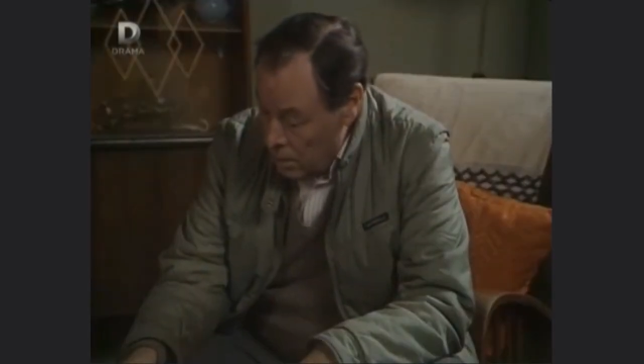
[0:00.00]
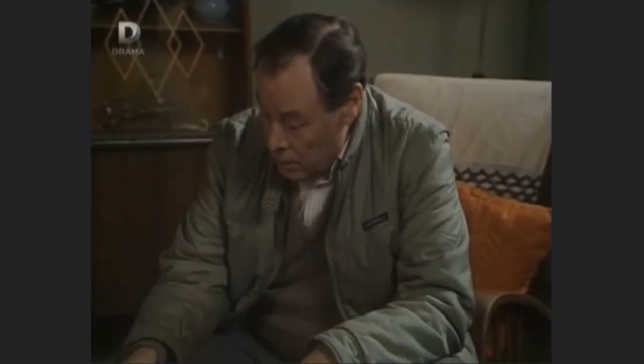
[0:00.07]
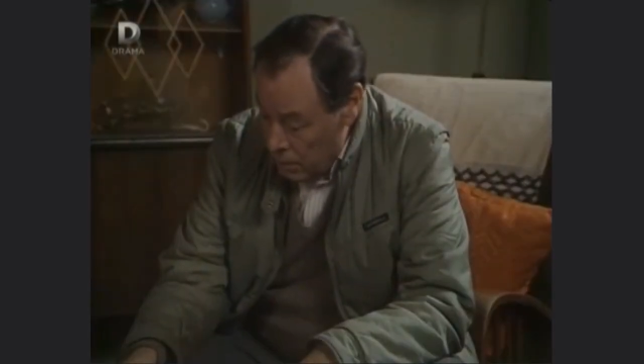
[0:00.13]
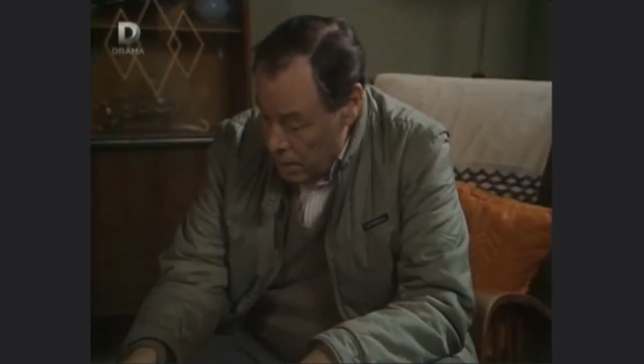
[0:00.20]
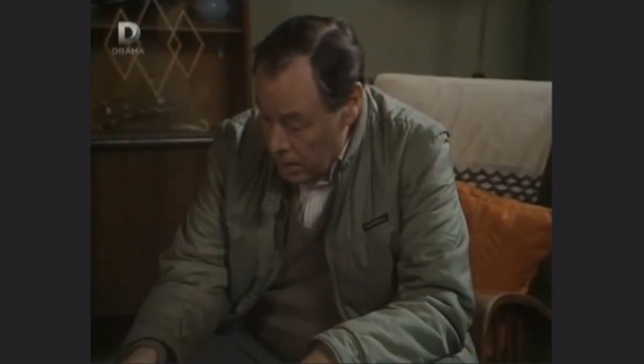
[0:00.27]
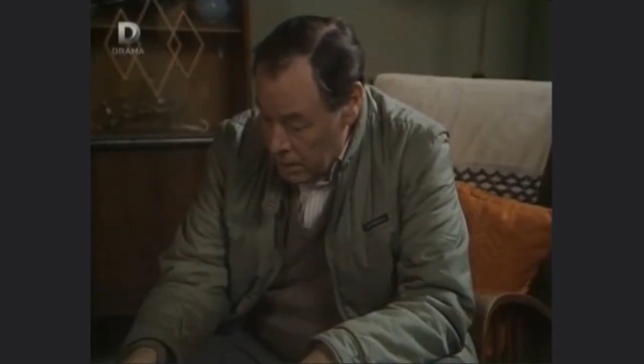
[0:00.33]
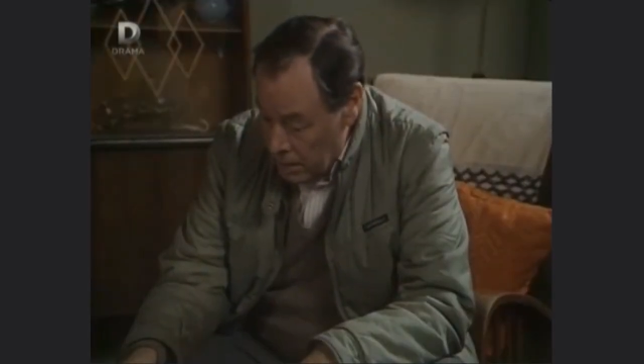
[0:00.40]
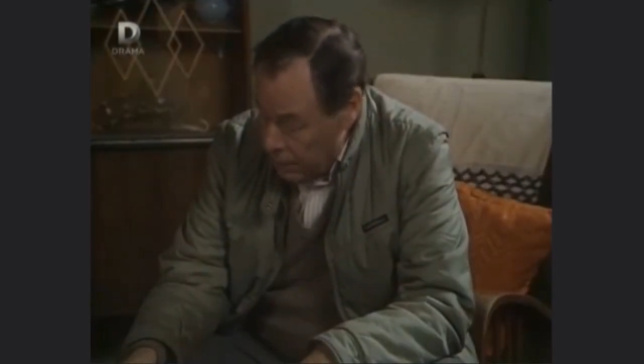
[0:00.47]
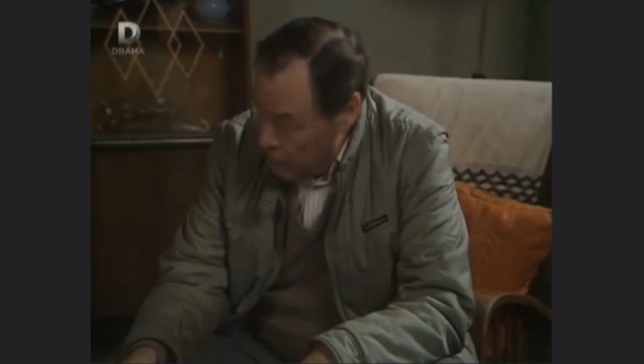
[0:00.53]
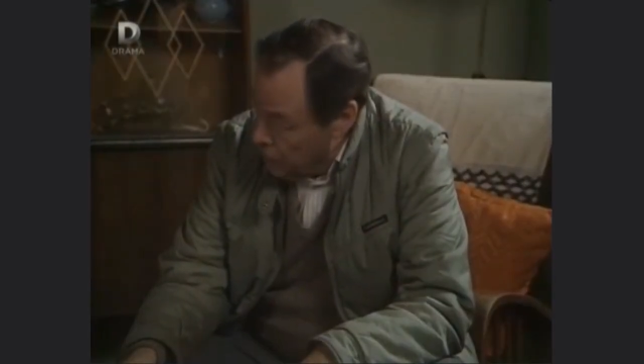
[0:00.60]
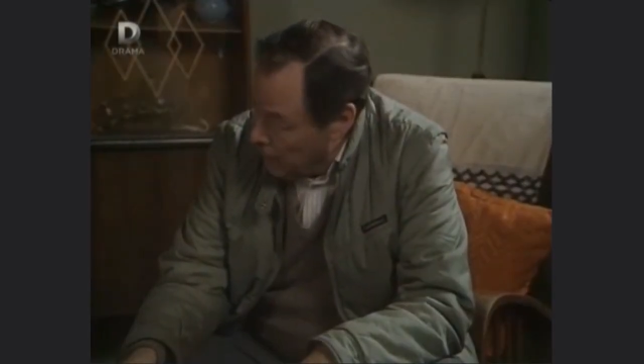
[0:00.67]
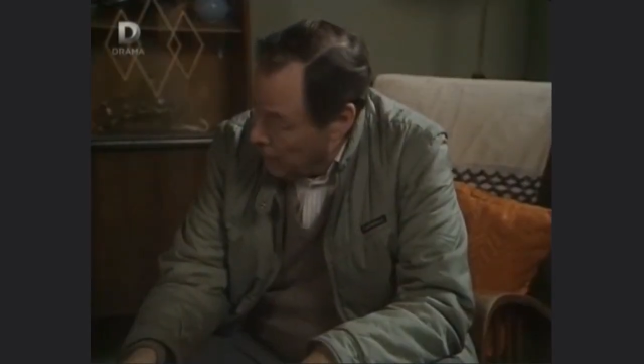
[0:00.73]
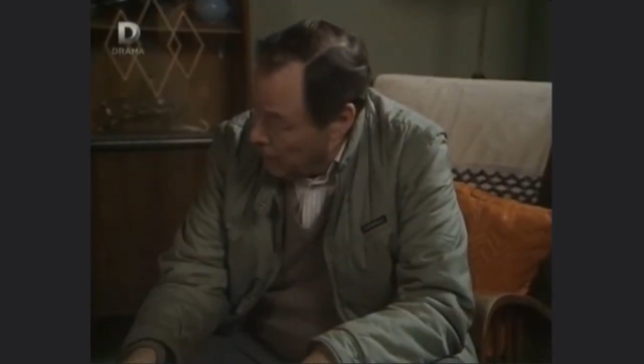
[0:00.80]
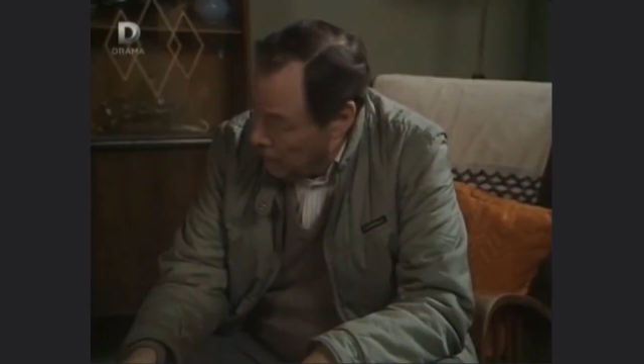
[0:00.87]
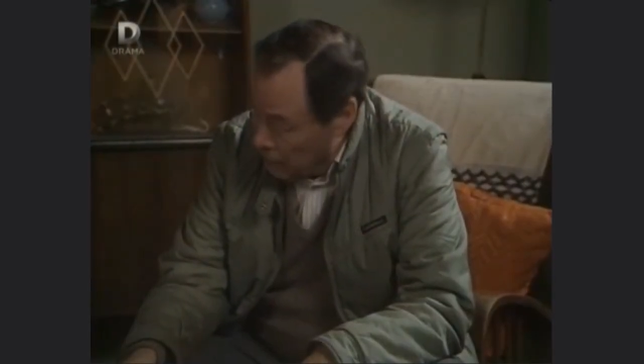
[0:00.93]
thanks, if you
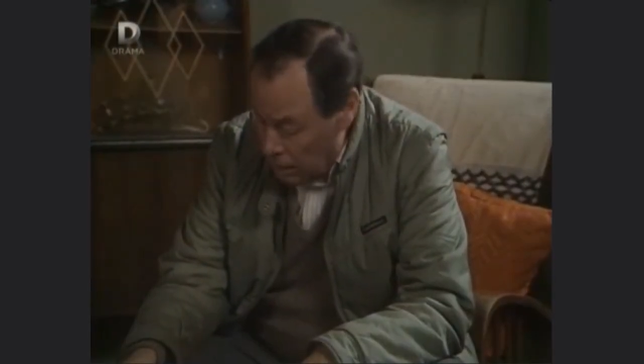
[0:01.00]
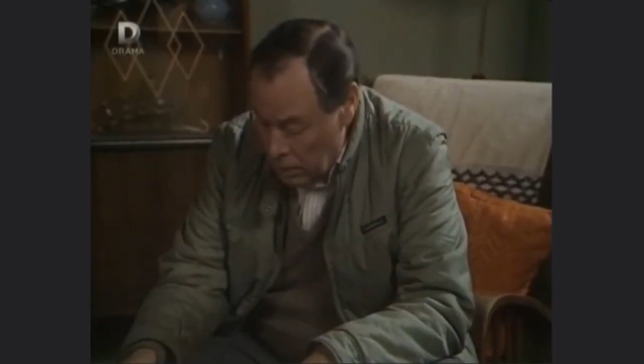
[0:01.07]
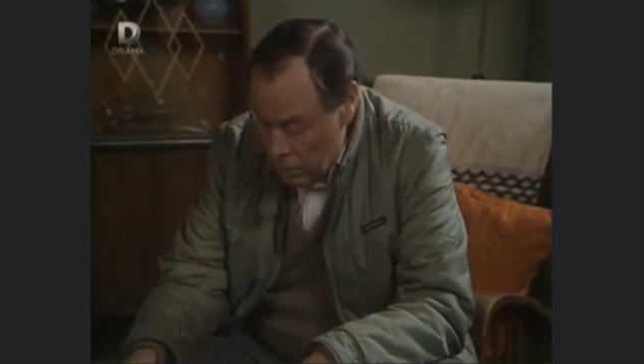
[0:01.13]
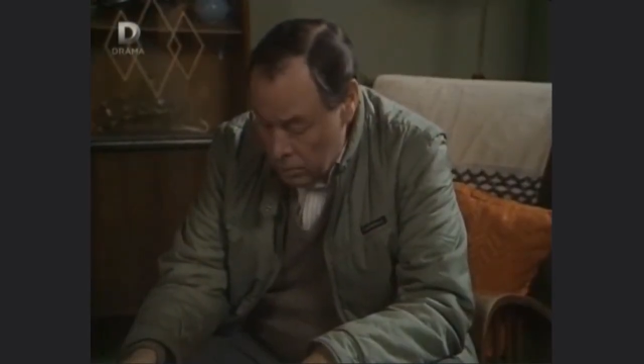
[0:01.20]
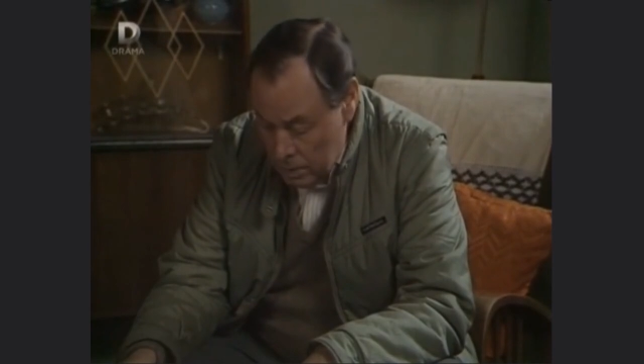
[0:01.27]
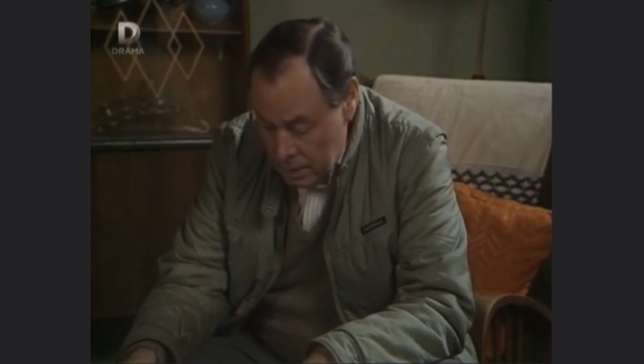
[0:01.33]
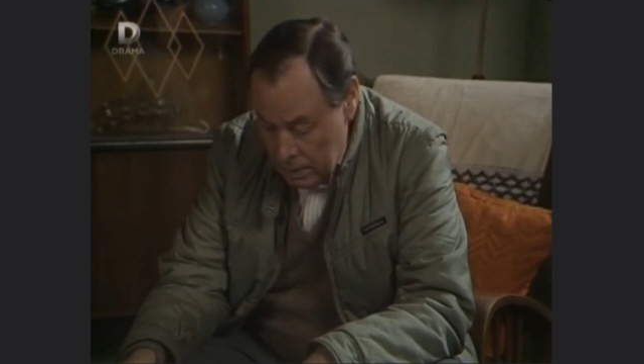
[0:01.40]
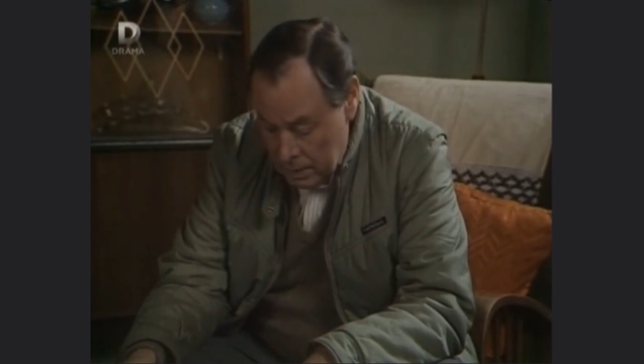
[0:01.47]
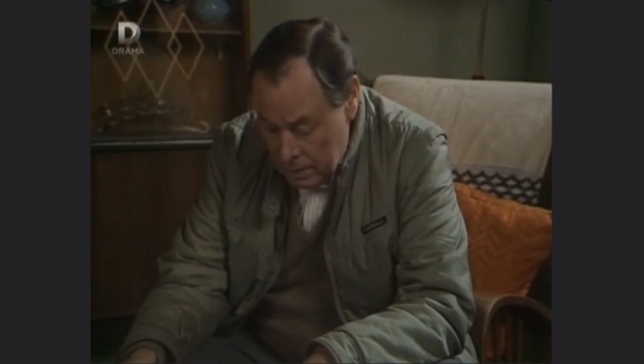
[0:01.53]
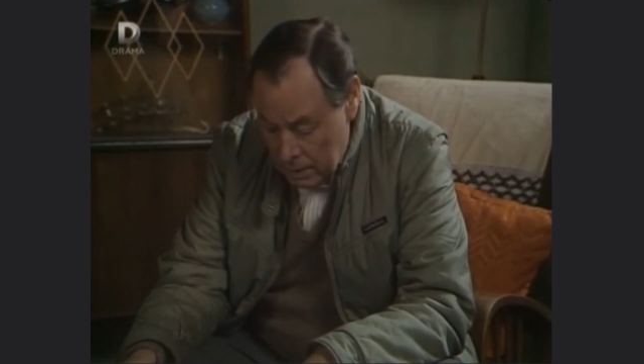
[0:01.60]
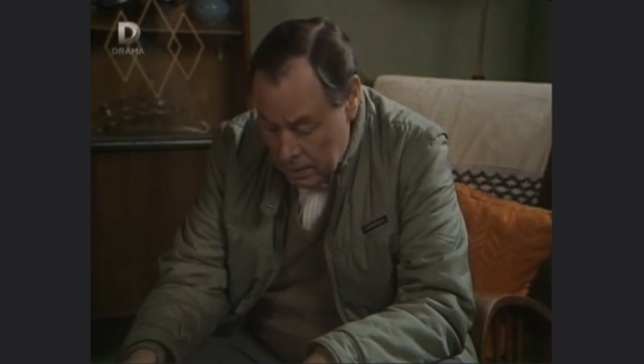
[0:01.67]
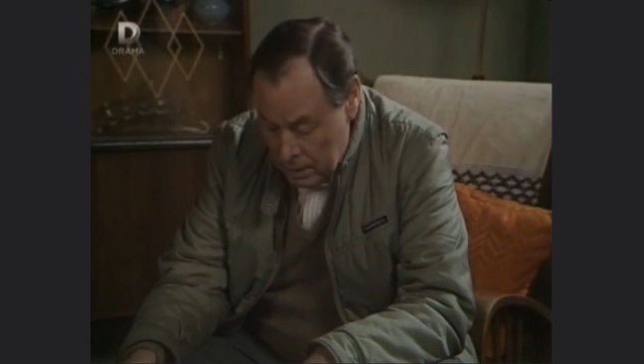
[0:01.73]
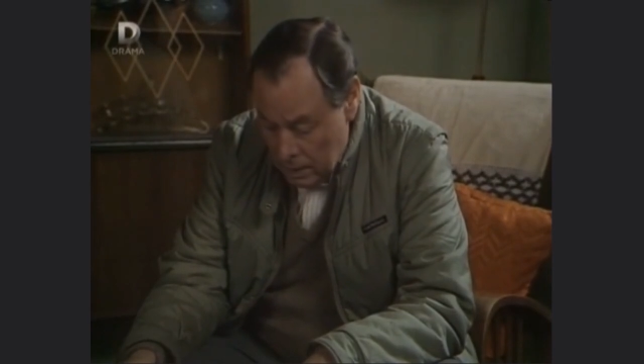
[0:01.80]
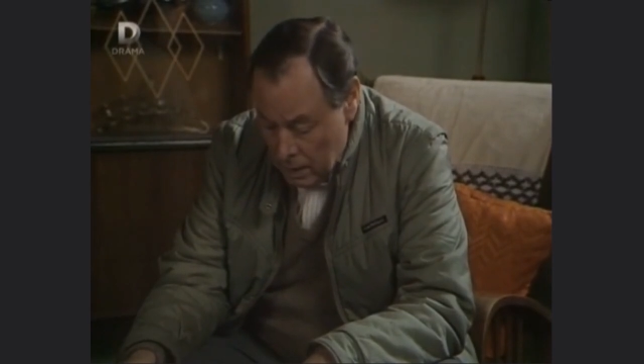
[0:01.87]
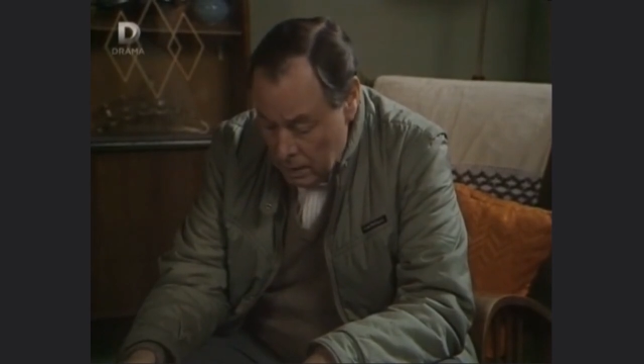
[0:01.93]
think it'll help.
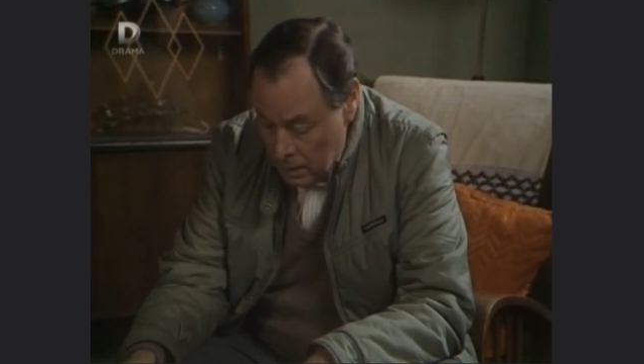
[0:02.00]
Yeah. I